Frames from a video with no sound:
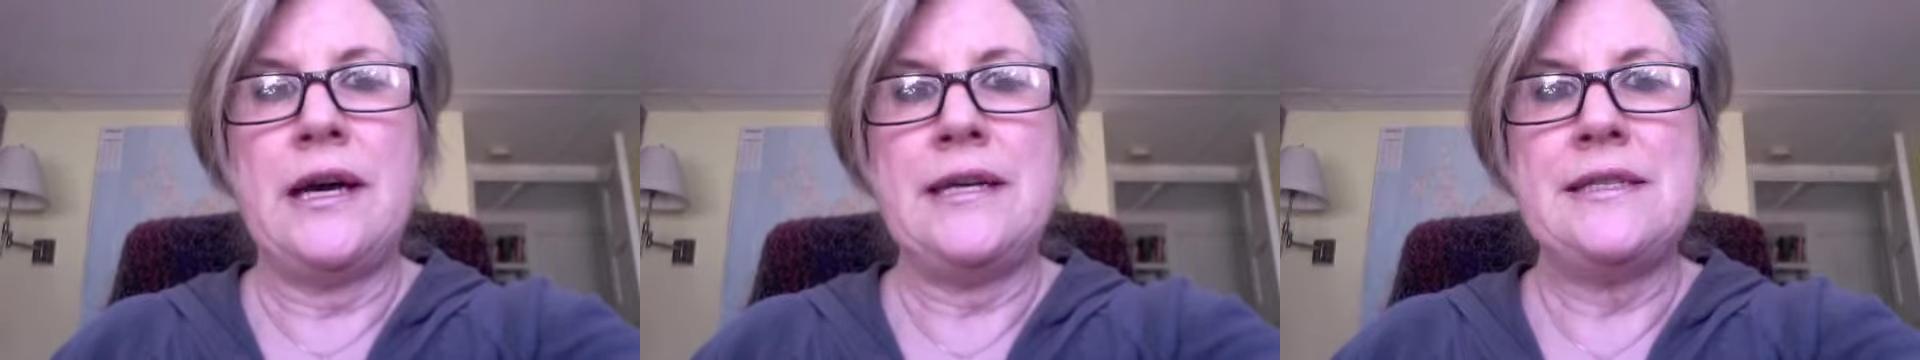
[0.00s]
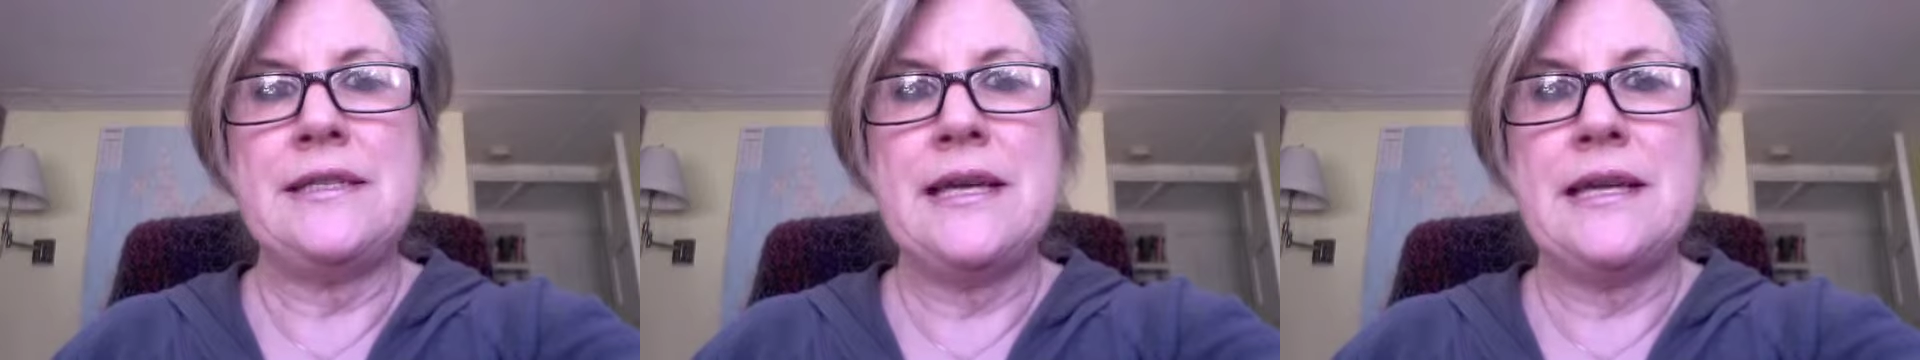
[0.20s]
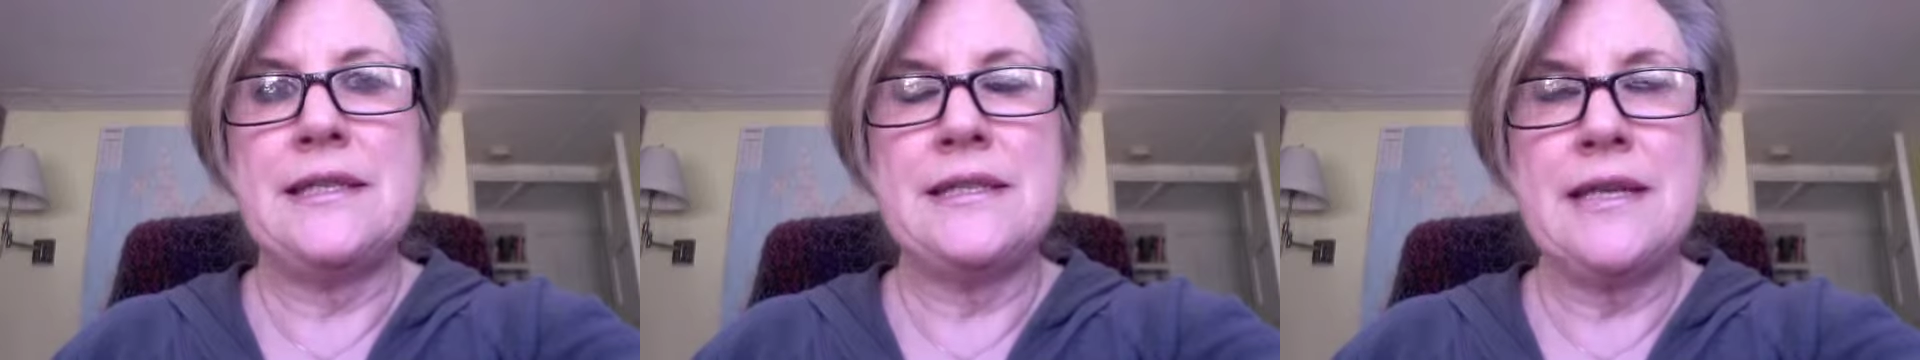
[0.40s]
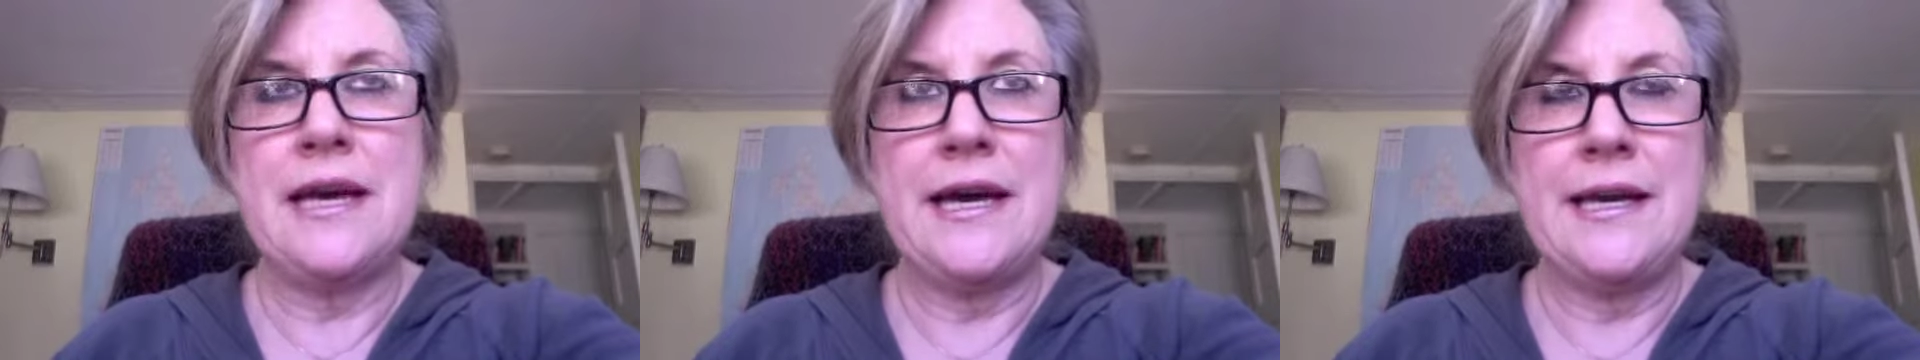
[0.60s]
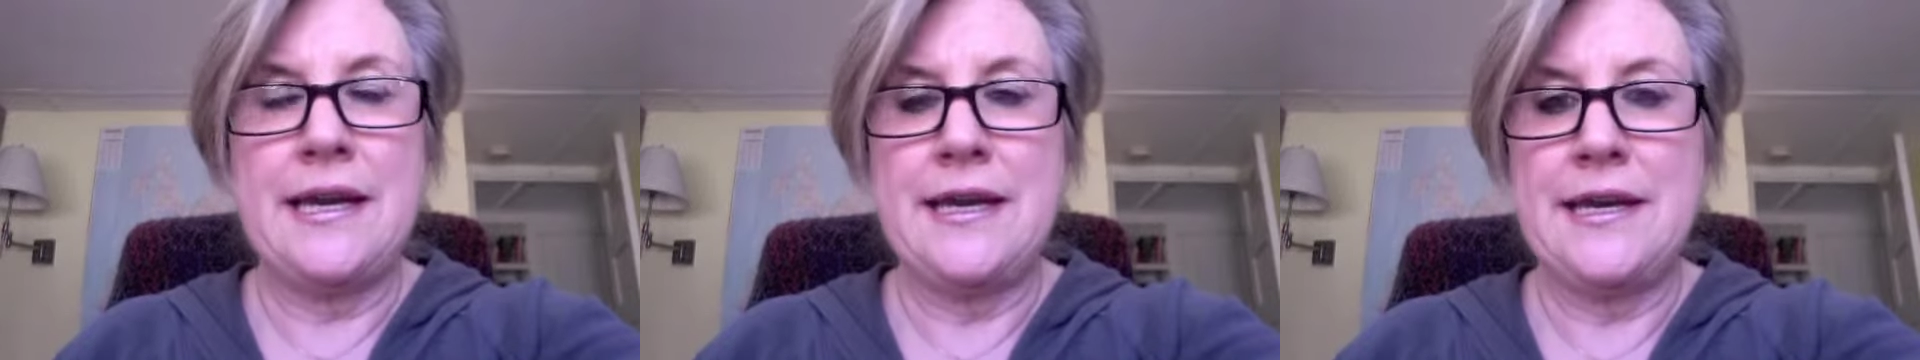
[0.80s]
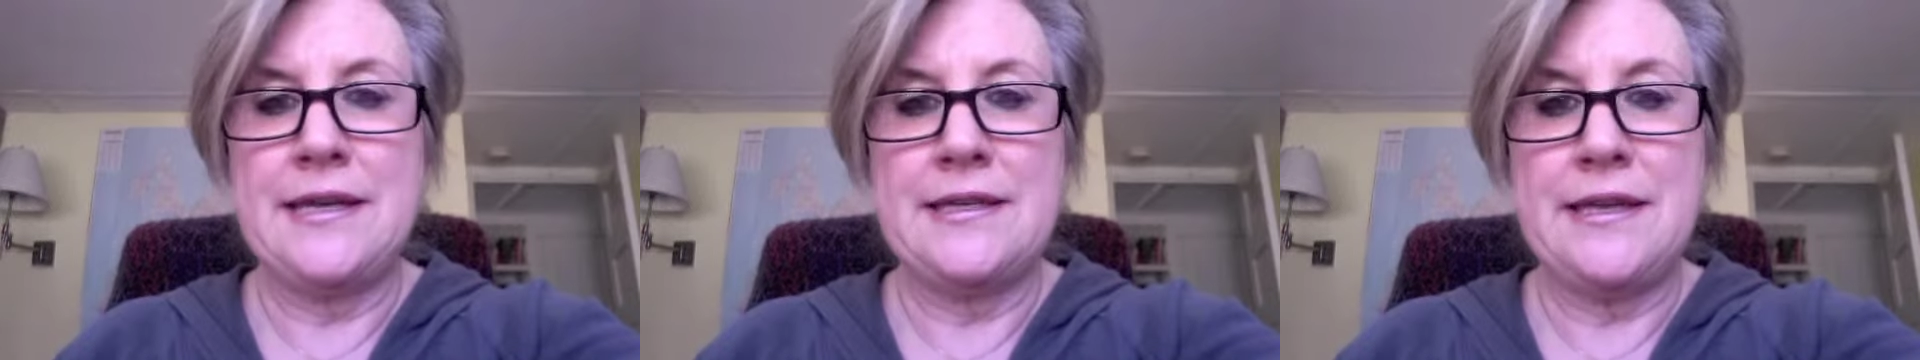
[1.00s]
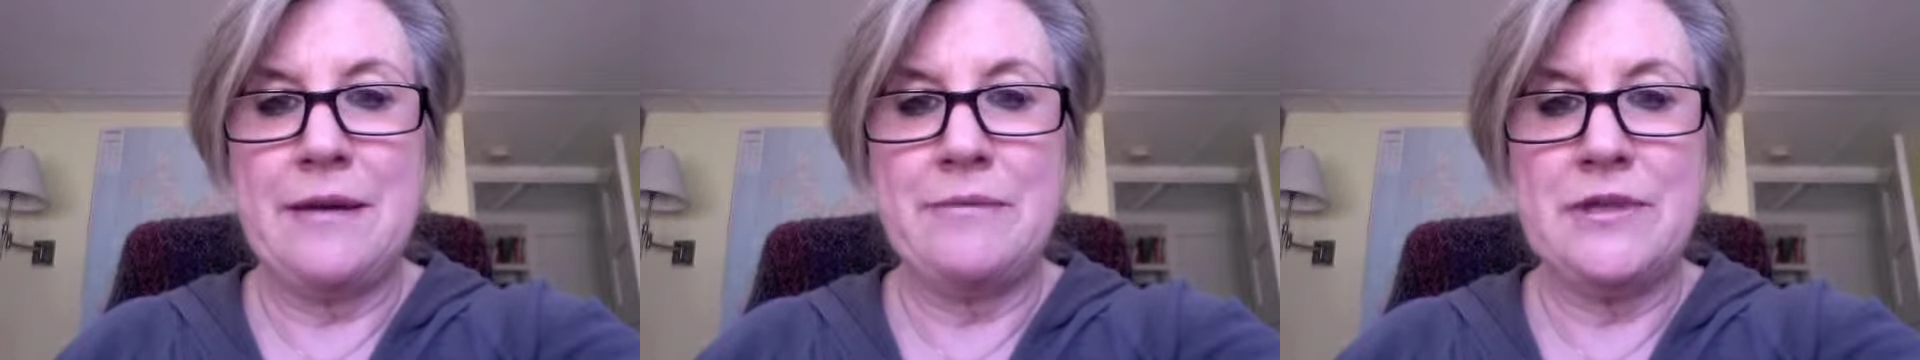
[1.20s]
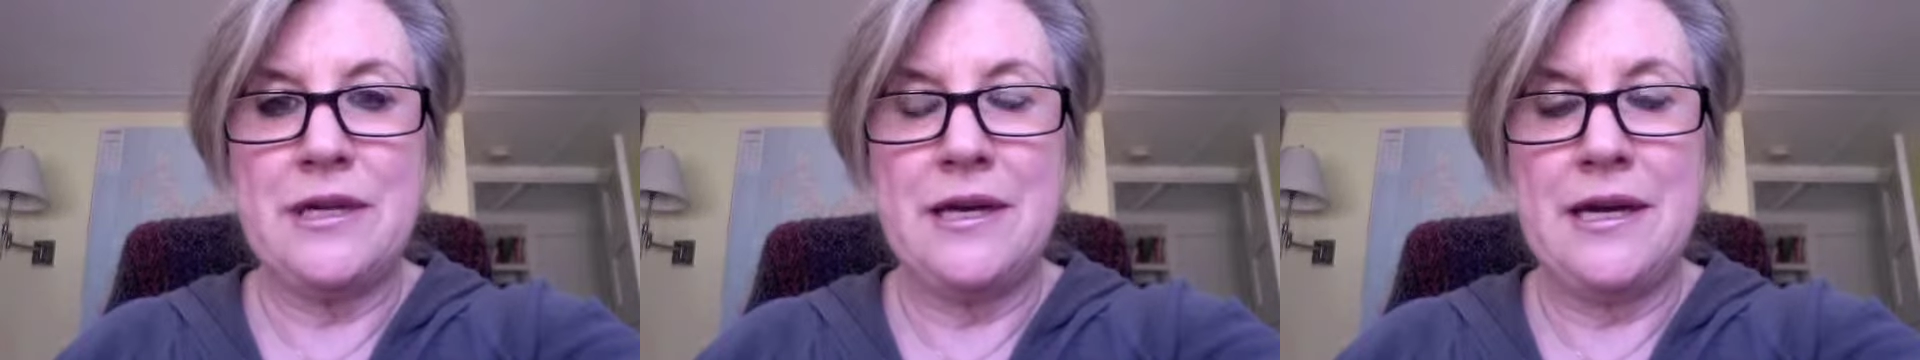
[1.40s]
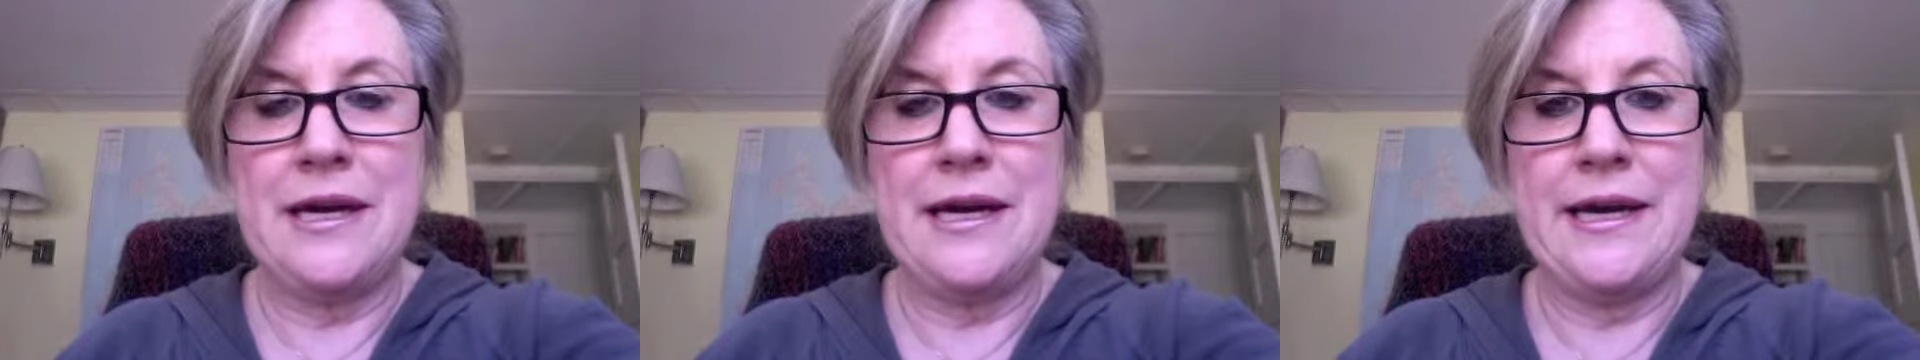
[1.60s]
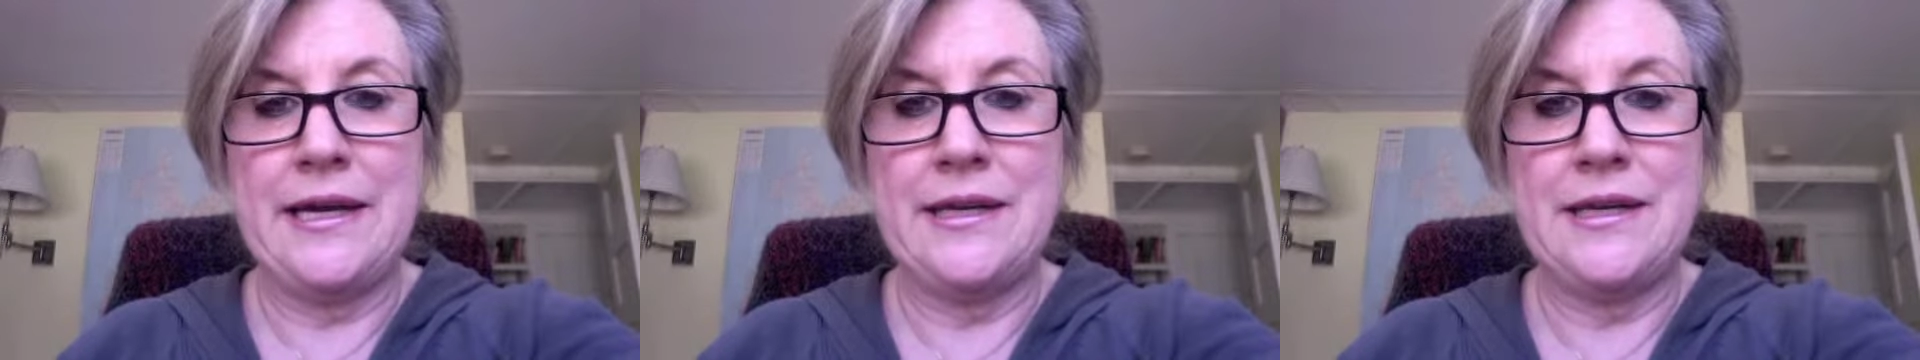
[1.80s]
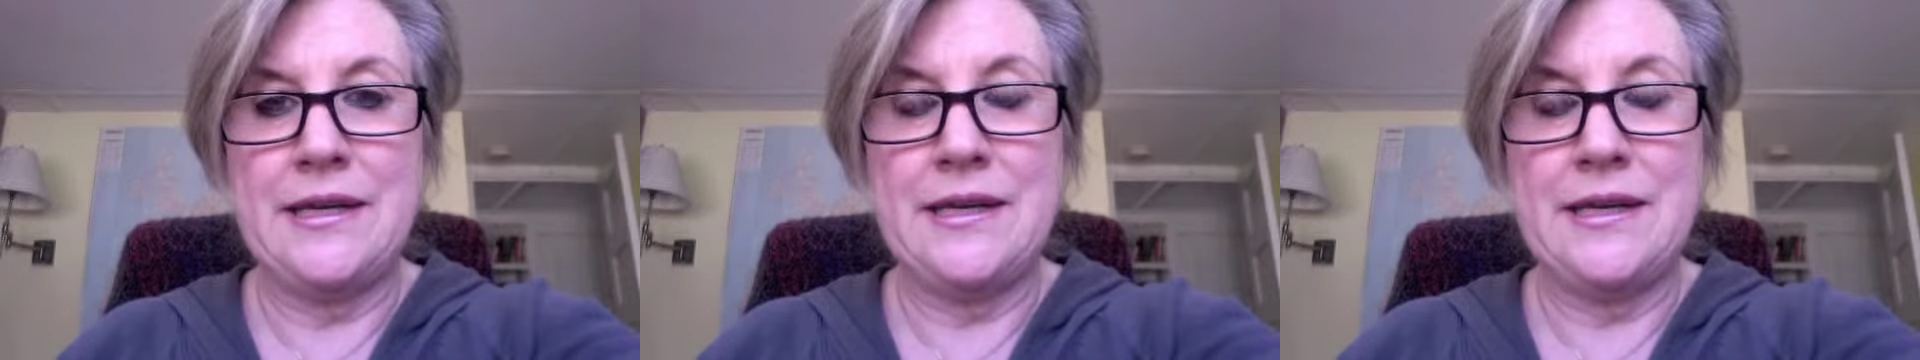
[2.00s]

I set aside any attempt to hide